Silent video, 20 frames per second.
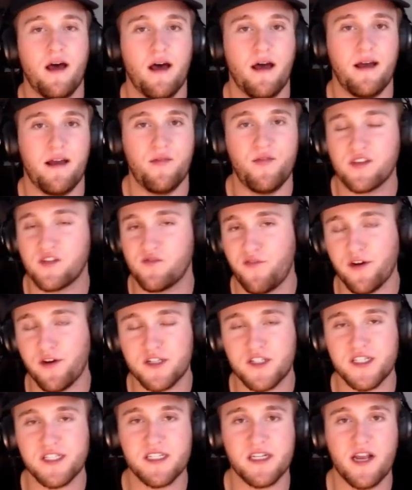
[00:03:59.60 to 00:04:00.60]
in this
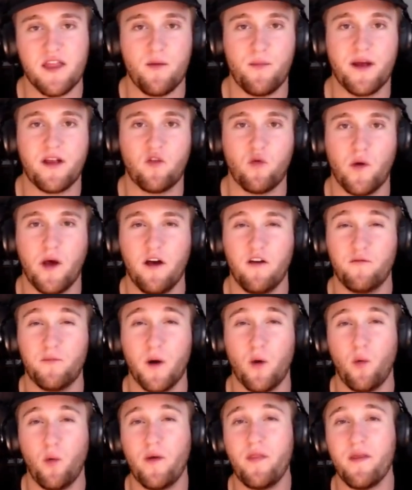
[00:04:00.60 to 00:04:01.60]
first season in the Big 12.
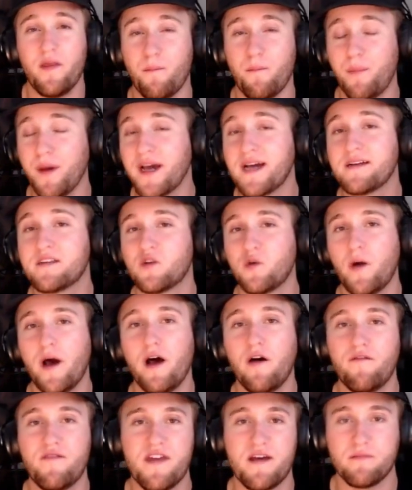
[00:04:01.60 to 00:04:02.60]
But when Big
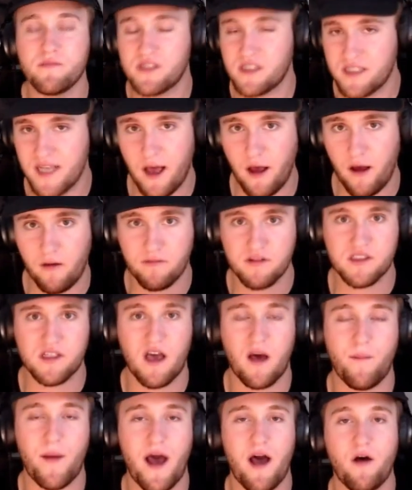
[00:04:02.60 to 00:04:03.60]
12 themselves
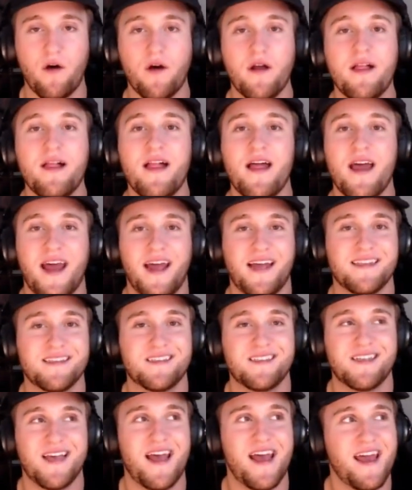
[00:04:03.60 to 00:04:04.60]
come out and
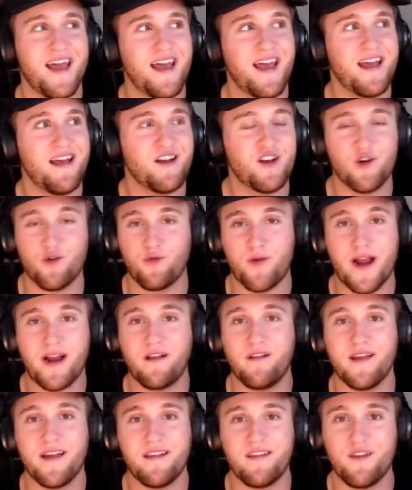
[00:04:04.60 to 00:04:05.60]
say
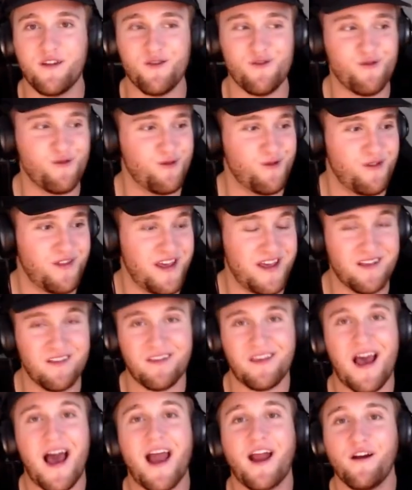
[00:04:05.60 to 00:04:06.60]
directly to the
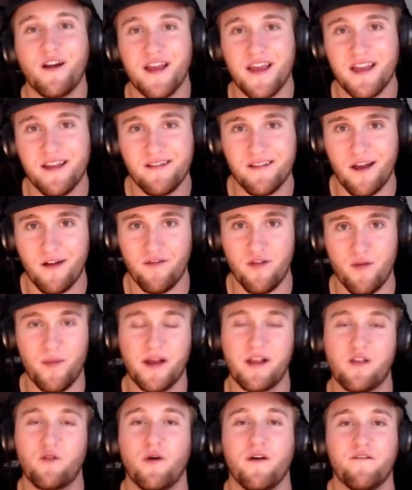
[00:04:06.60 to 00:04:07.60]
entirety of the
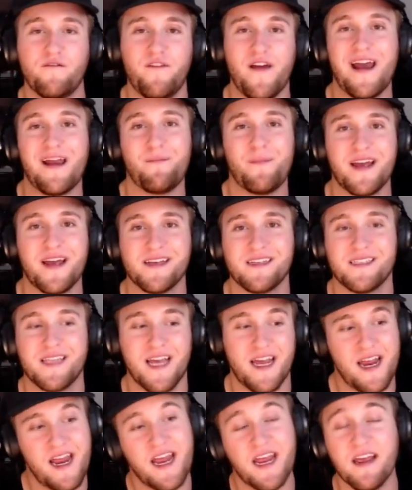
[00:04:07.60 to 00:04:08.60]
Big 12 fan base
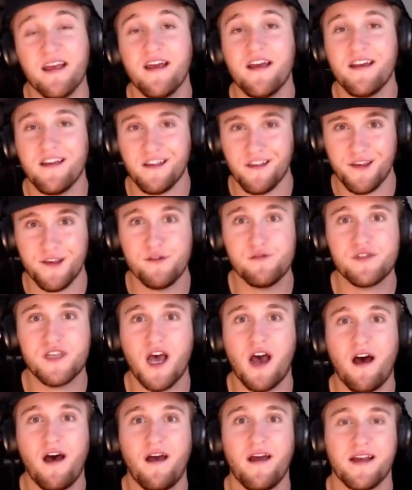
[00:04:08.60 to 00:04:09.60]
that, hey,
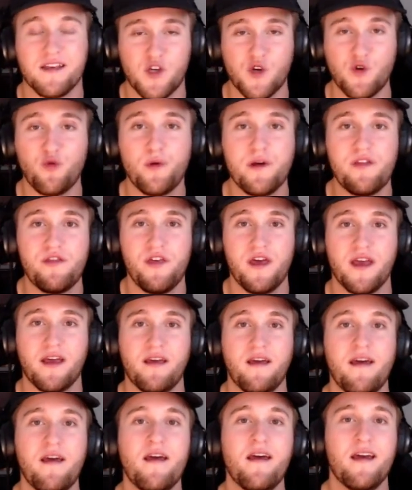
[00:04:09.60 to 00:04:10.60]
Utah is who we
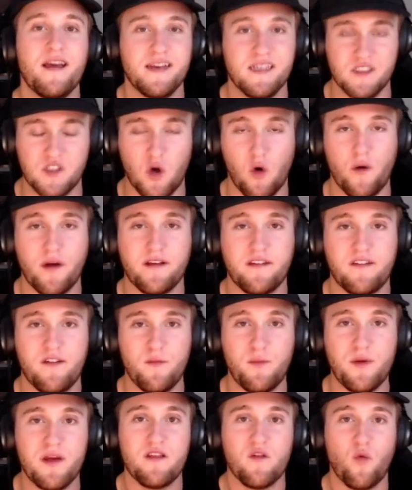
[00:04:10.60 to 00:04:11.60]
think is going to
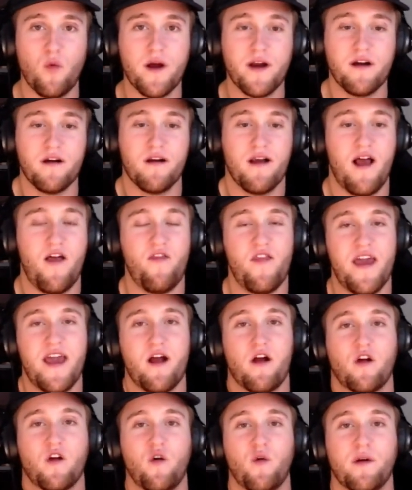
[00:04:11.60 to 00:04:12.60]
be the winner, and they
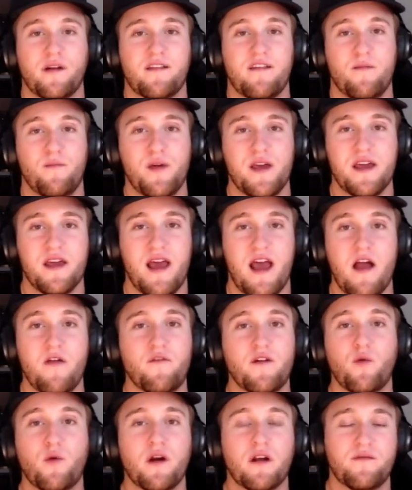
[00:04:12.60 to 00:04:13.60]
are going to beat
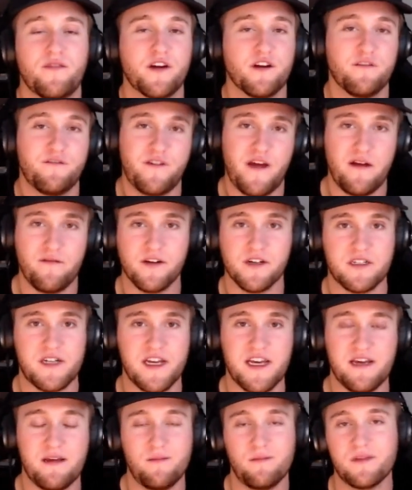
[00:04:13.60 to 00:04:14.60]
every one of your favorite
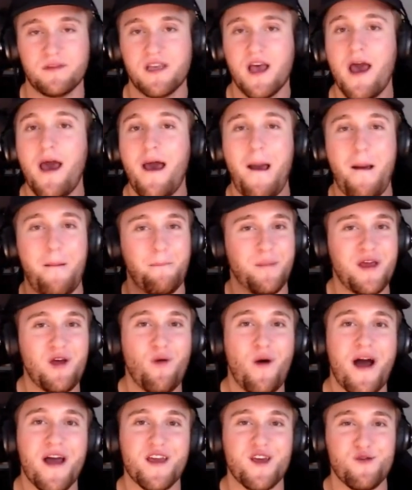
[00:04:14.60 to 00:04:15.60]
teams,
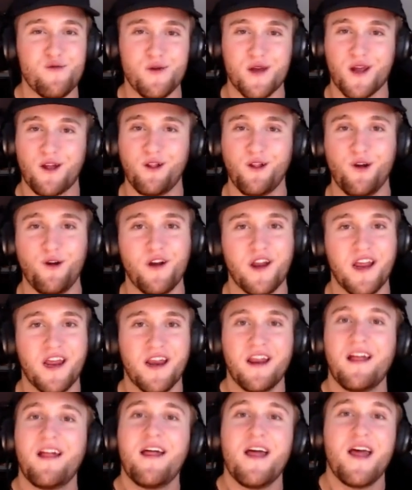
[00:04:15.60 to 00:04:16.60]
BYU
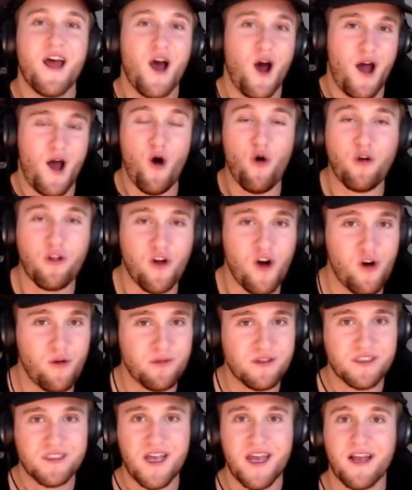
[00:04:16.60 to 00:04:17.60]
included, Oklahoma
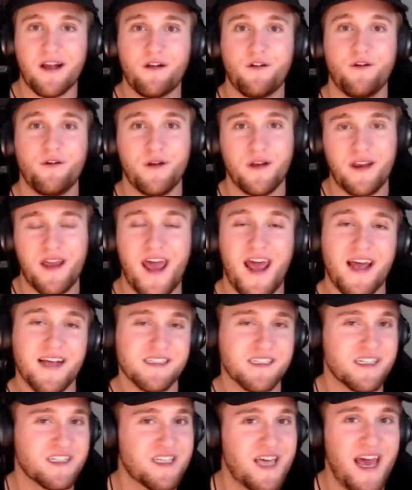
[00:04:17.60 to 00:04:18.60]
State included,
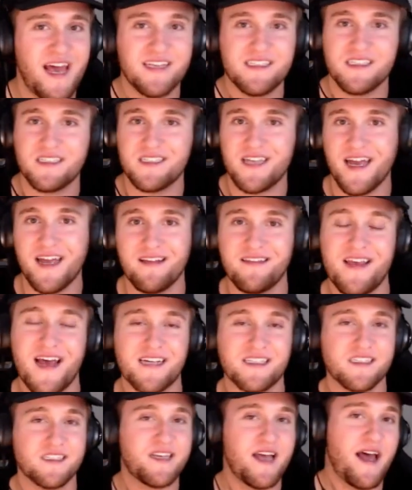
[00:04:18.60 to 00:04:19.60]
Kansas State,
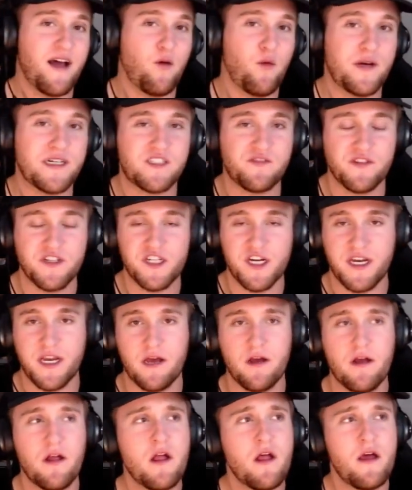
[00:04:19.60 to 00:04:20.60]
Texas Tech, West
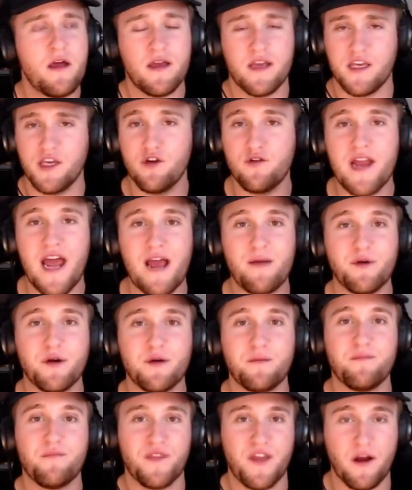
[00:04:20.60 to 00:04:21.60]
Virginia, you name
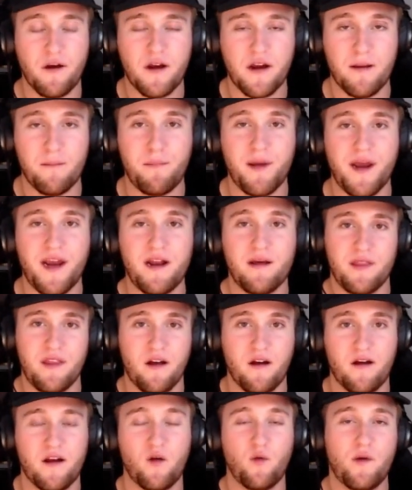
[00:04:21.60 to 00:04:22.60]
them, they're going to beat them and
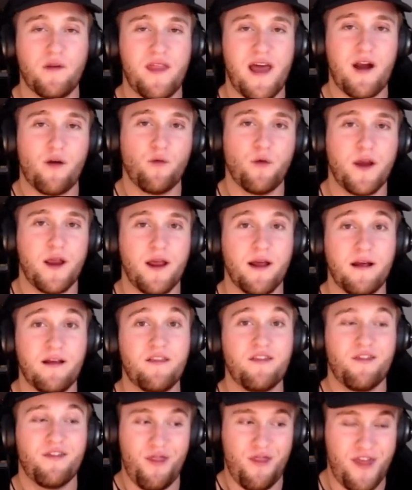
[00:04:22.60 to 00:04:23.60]
they're going to win that ring.
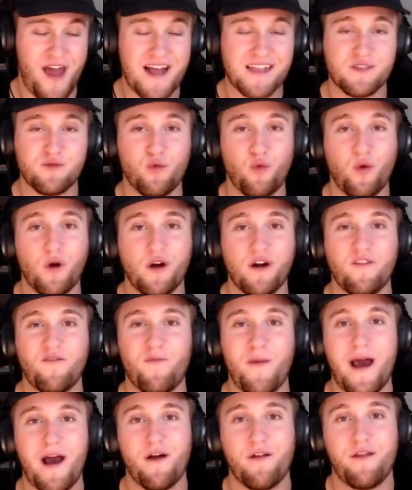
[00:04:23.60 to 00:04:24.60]
That's word of
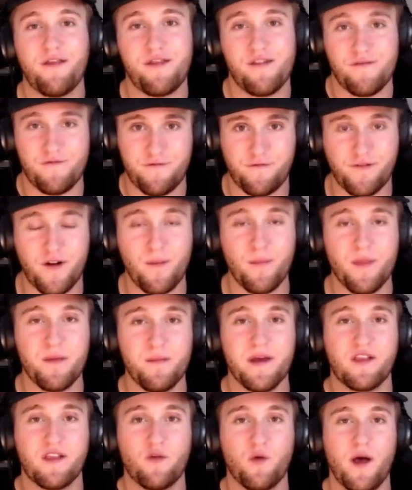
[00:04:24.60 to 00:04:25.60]
mouth from the
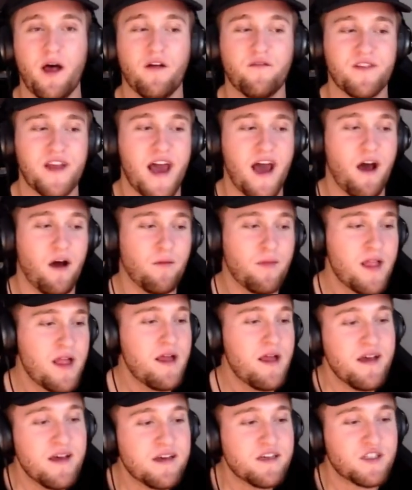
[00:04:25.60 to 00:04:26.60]
Big 12 now.
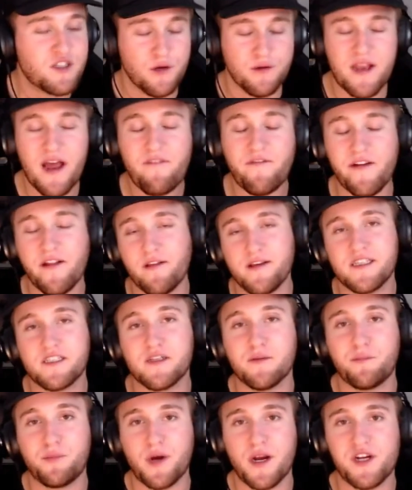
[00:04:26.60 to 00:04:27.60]
So definitely
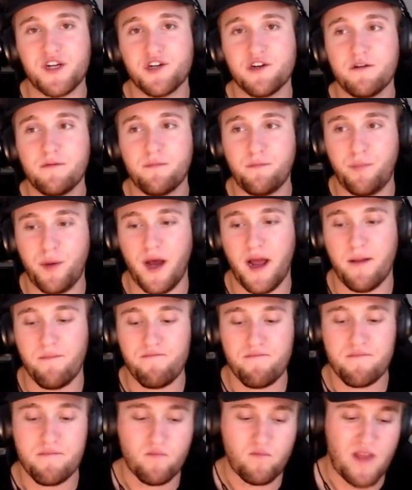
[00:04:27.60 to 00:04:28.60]
some pressure, but
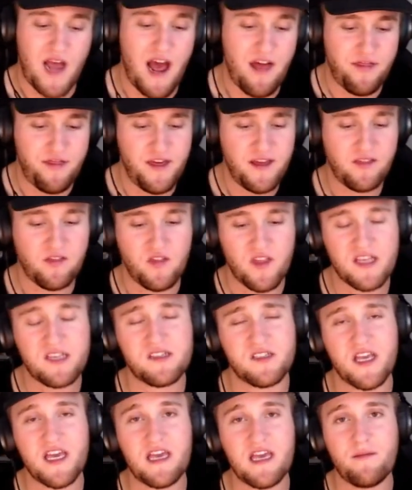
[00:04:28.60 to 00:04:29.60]
I think this
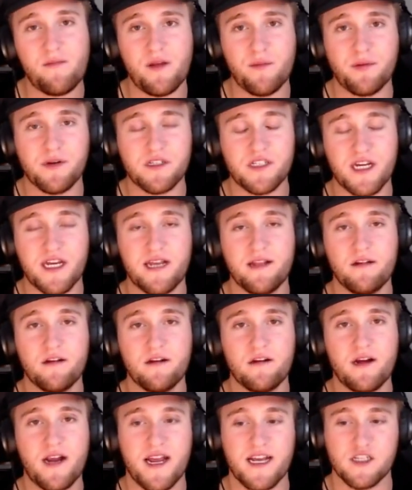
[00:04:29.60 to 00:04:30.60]
team in
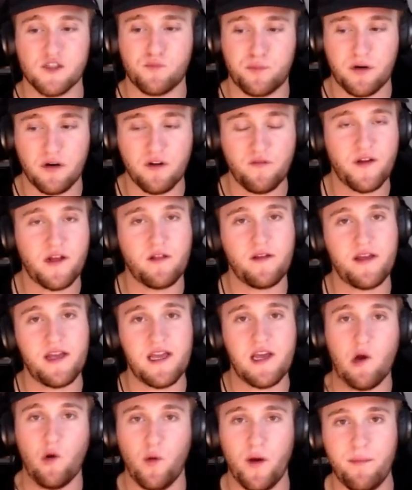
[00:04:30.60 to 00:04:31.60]
particular is perfectly
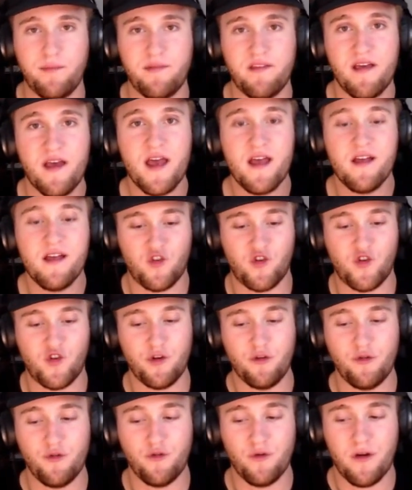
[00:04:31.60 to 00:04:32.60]
equipped
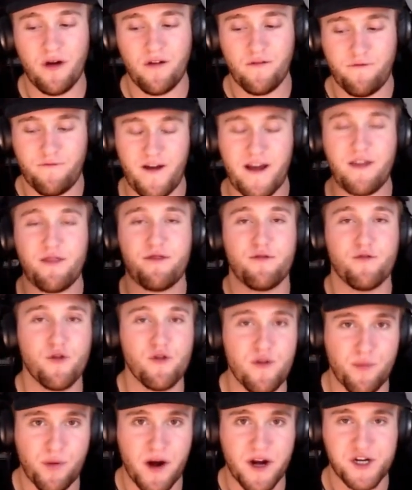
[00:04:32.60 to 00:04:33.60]
to fight through
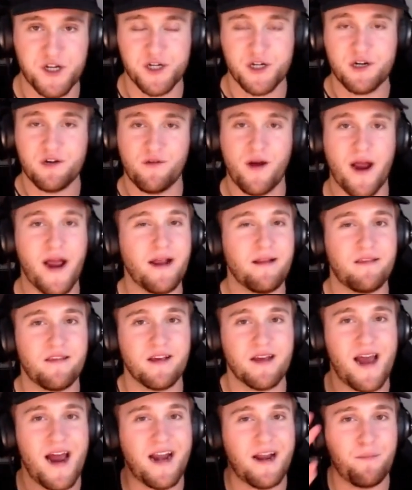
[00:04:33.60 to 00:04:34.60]
the pressure, right?
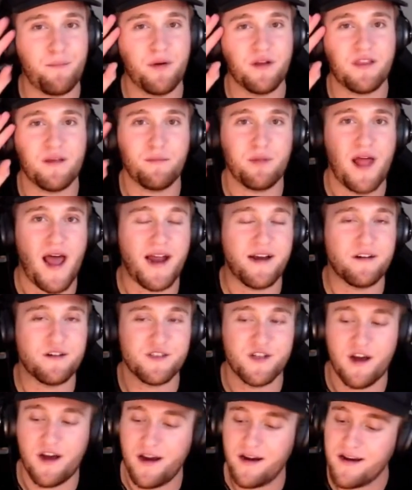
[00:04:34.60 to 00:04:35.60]
To kind of put the blinders
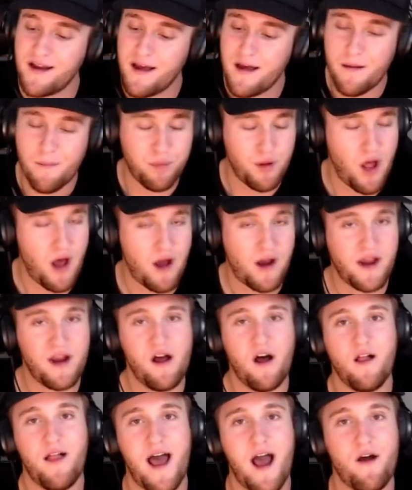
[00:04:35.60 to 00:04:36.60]
on, block it
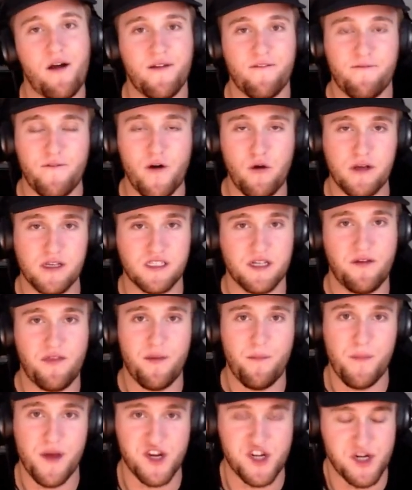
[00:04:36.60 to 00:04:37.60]
all out, and focus on
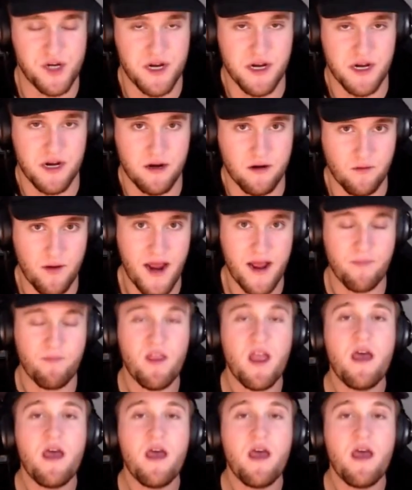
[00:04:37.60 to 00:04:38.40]
the mission here, right?